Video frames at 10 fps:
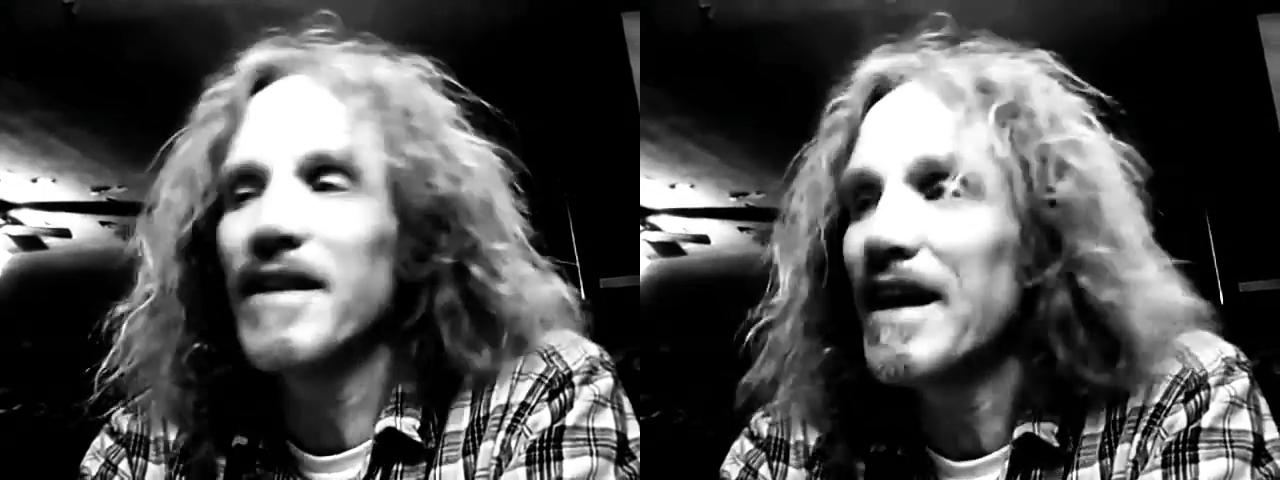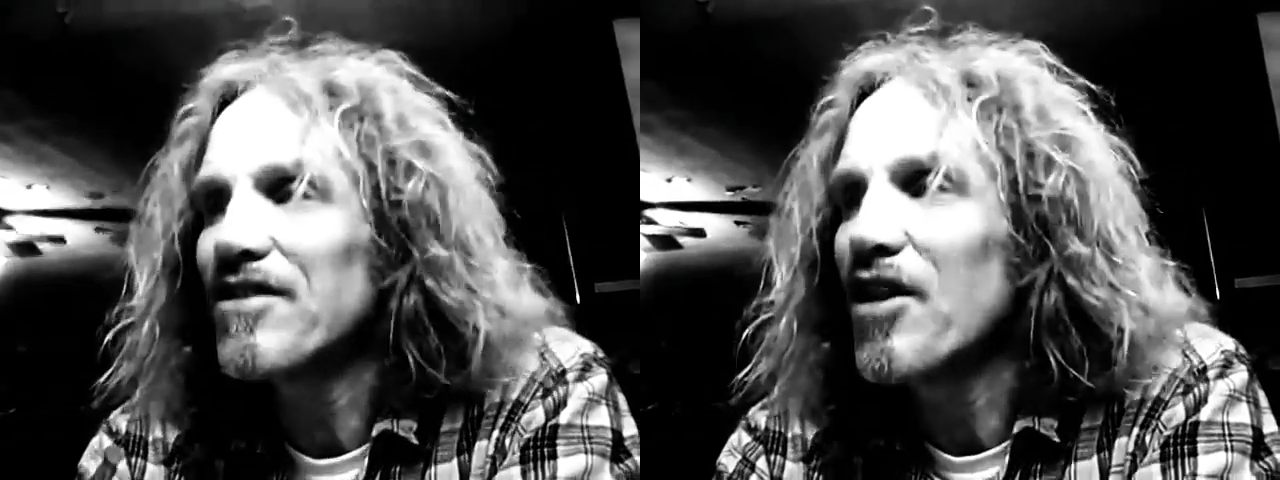
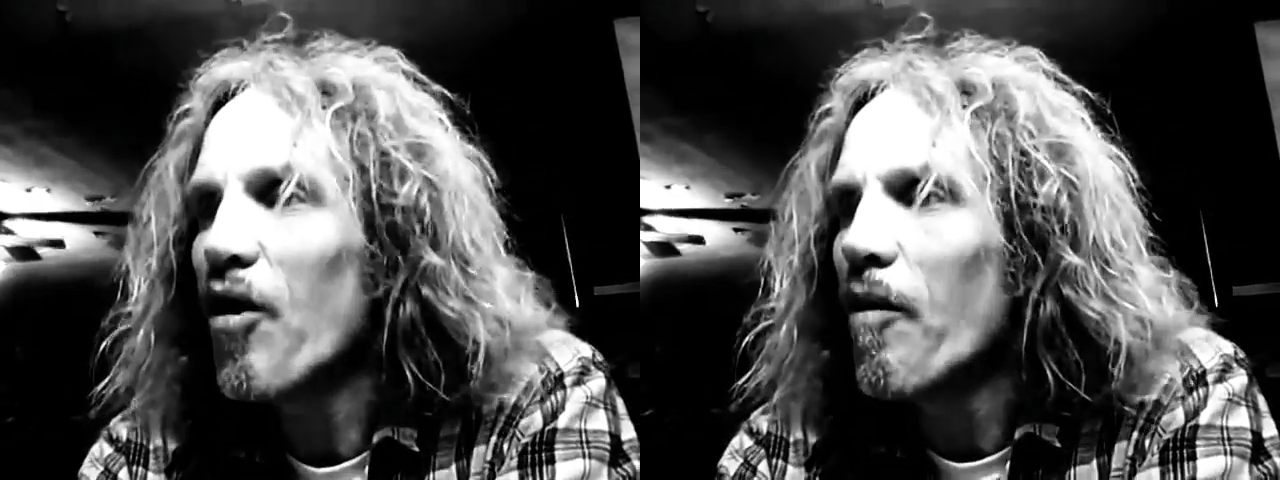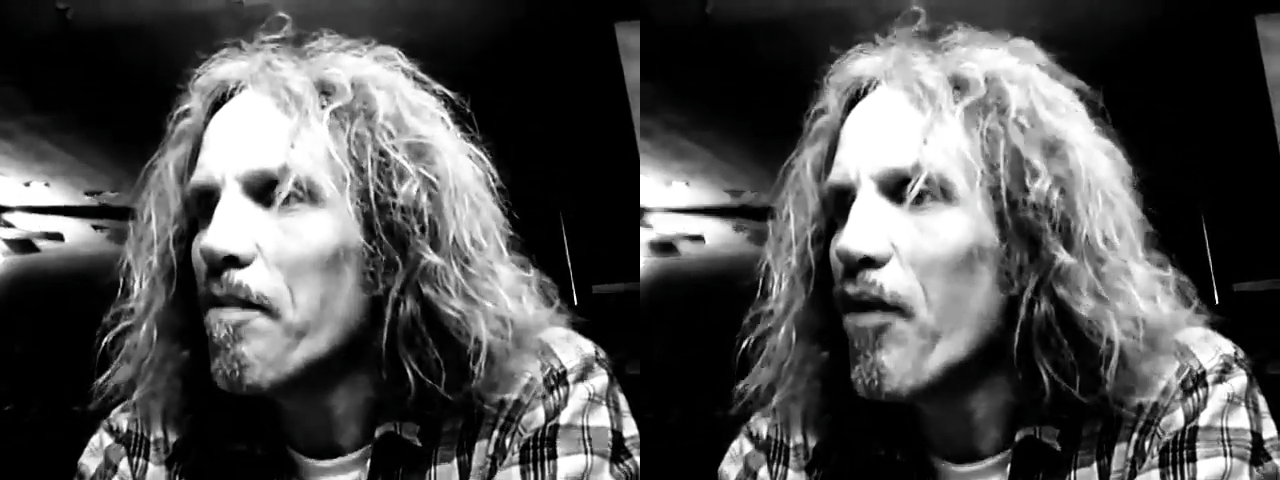That's the
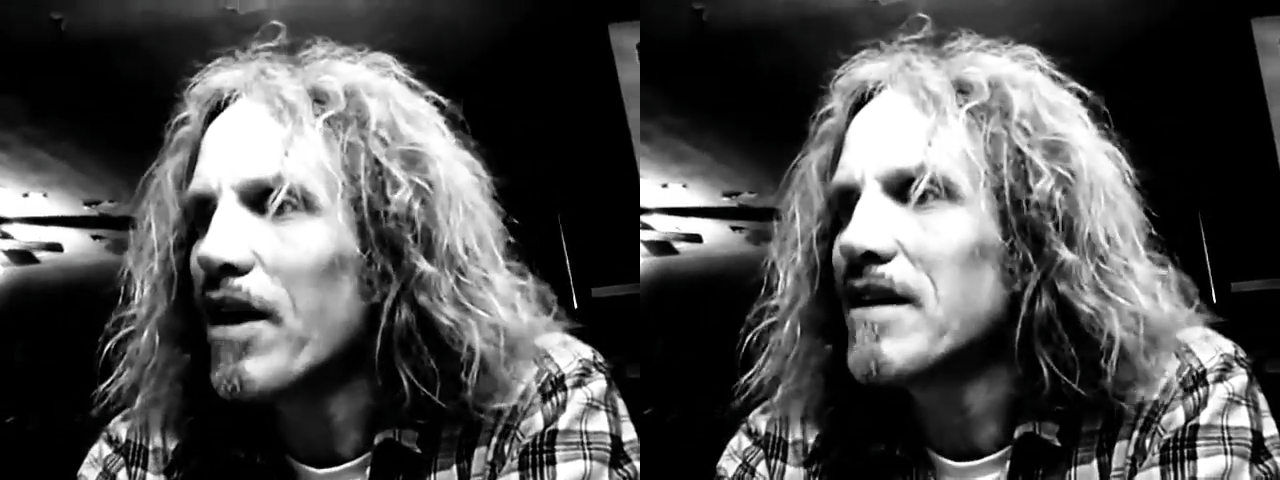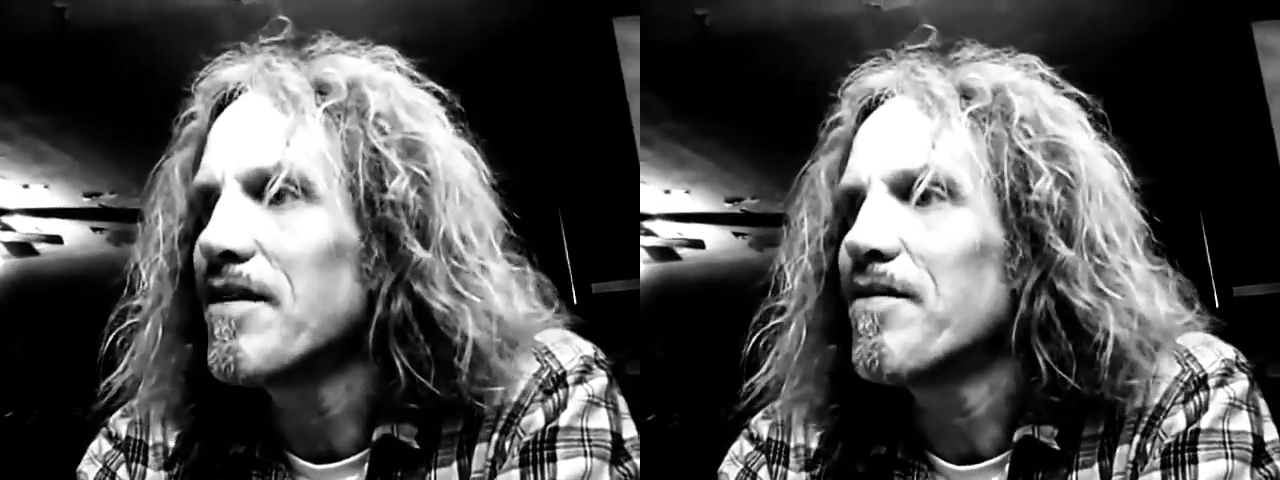whole
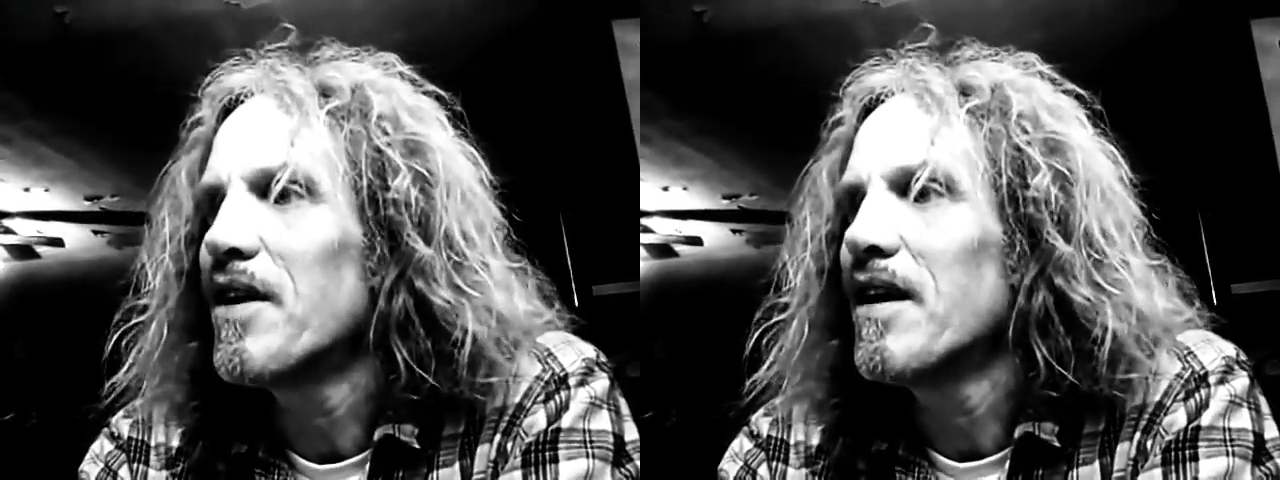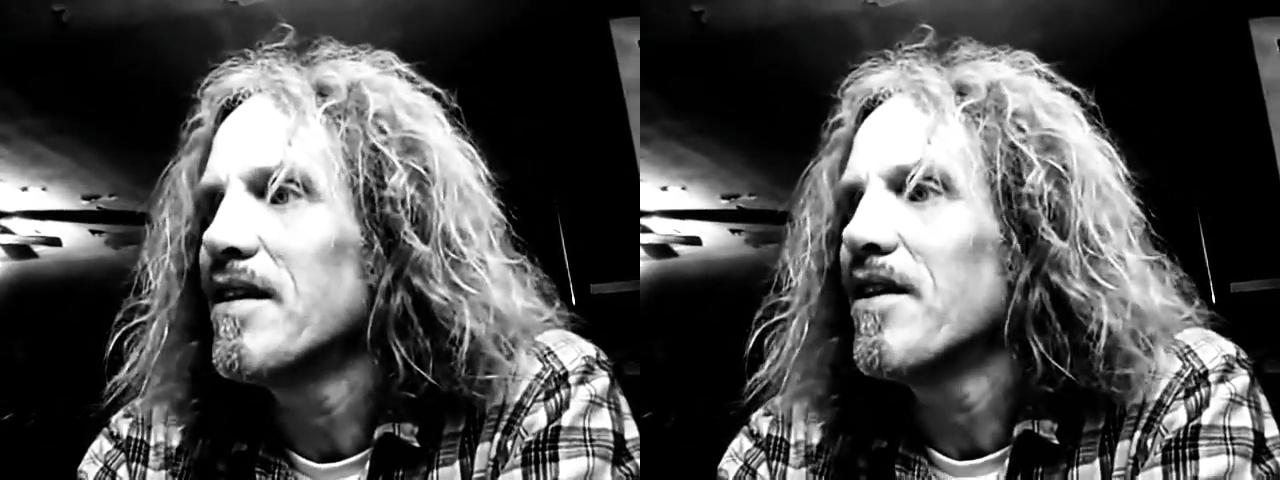point of
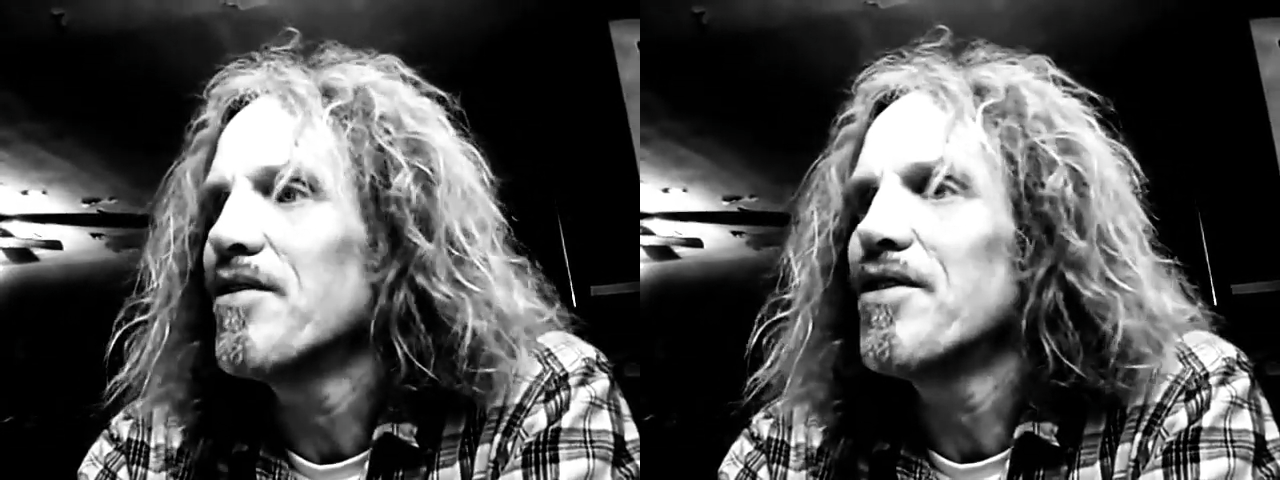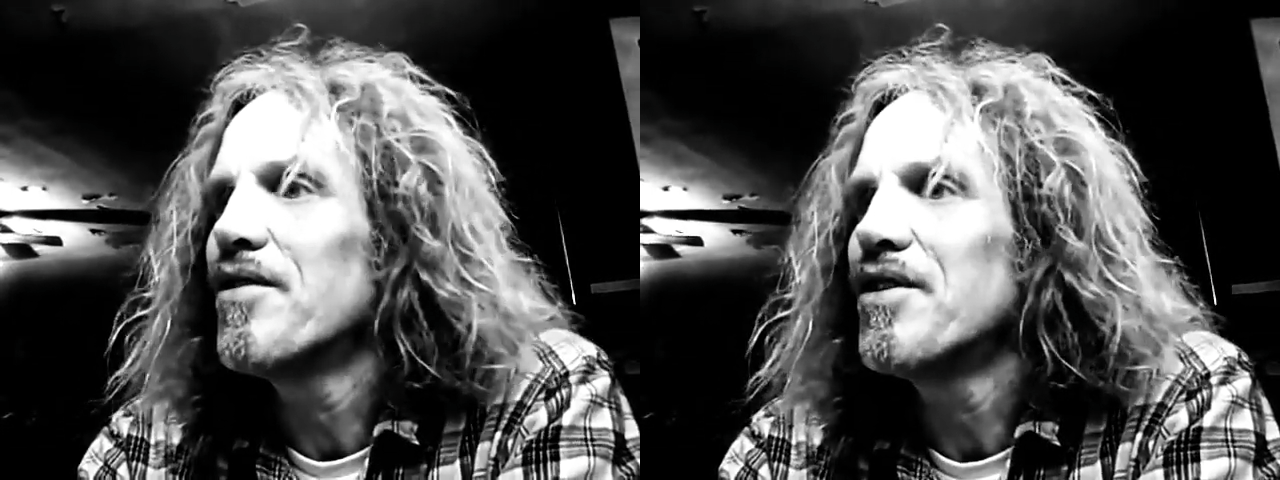what I,
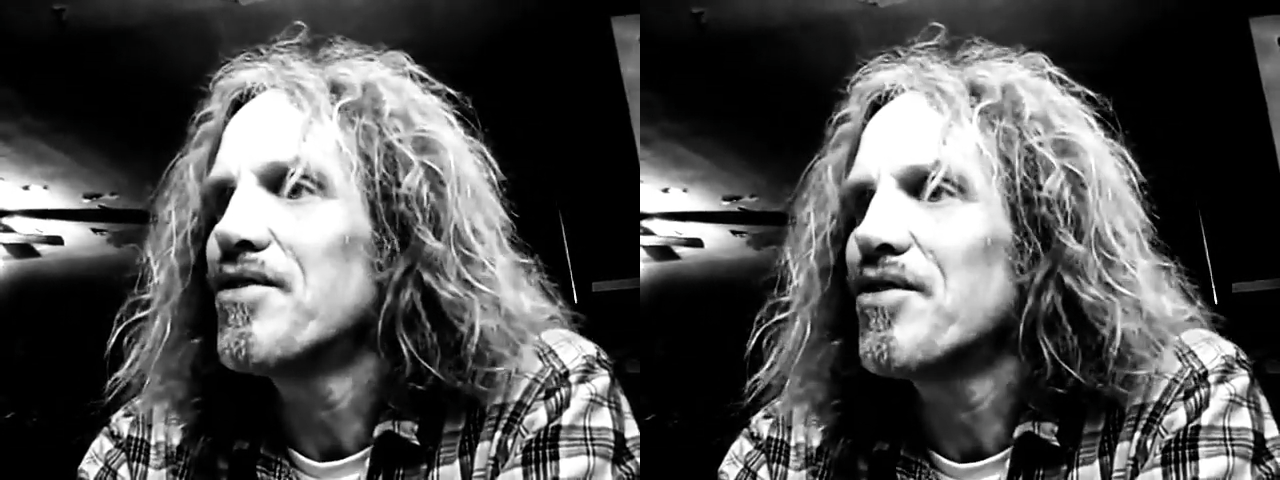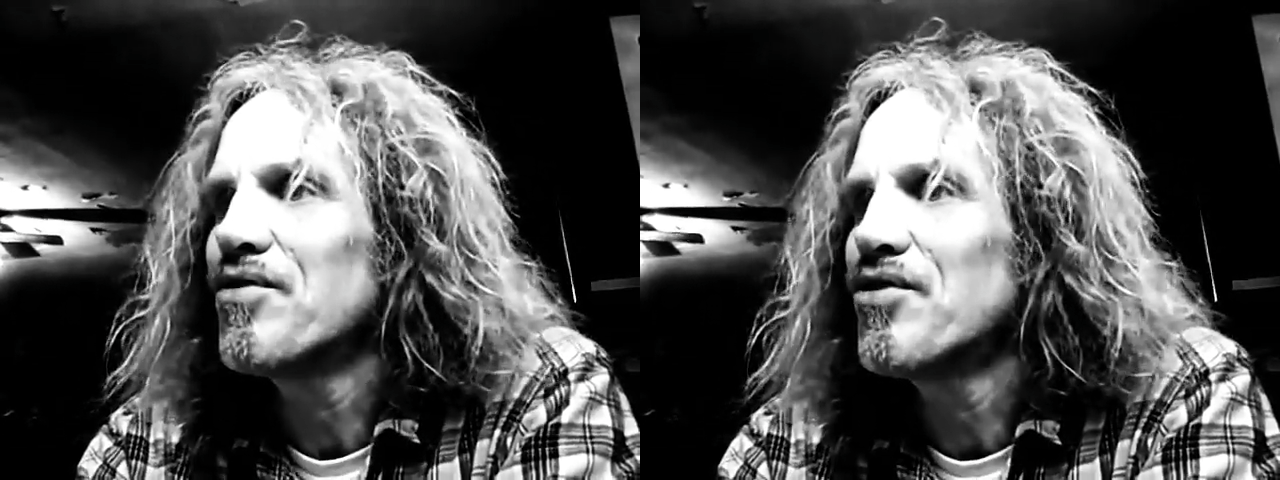you know, you're
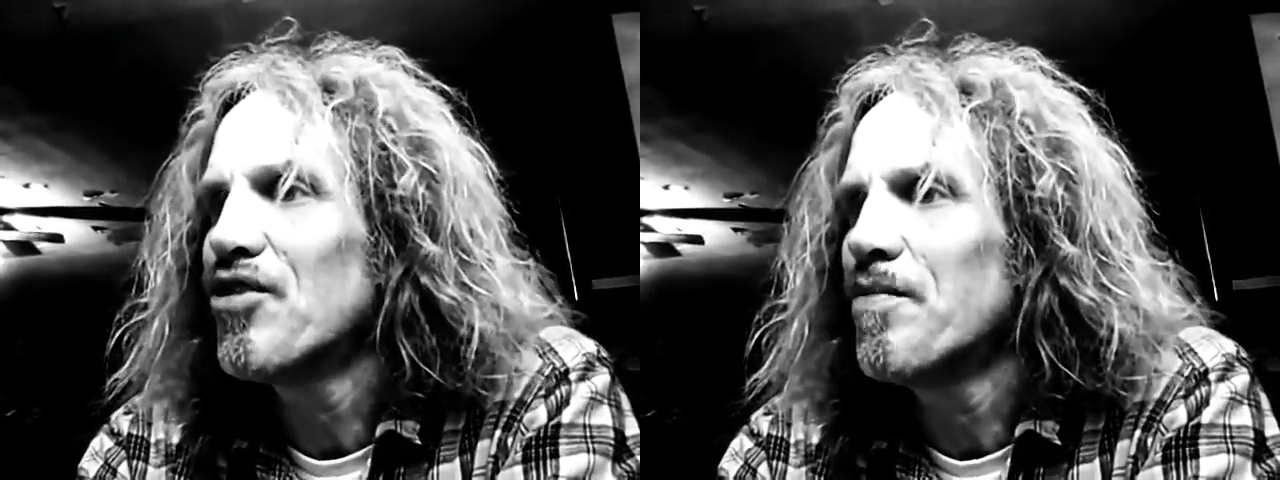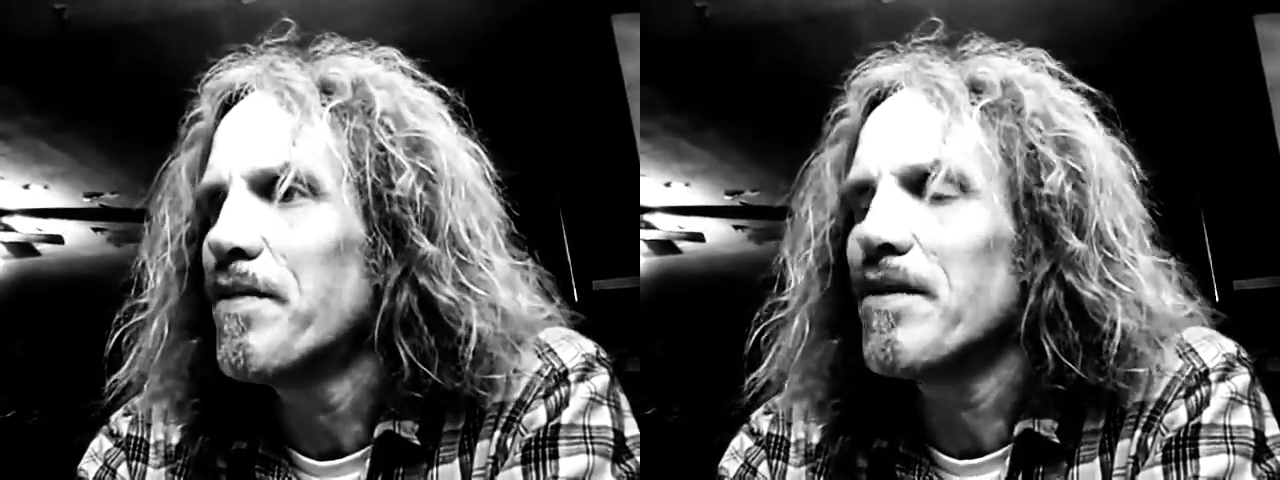so
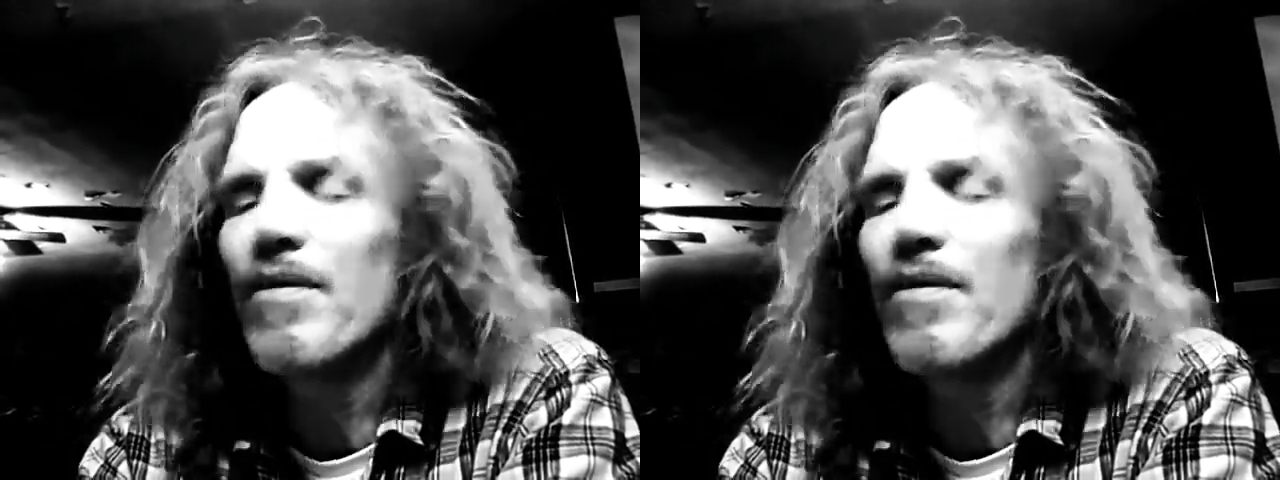stupid.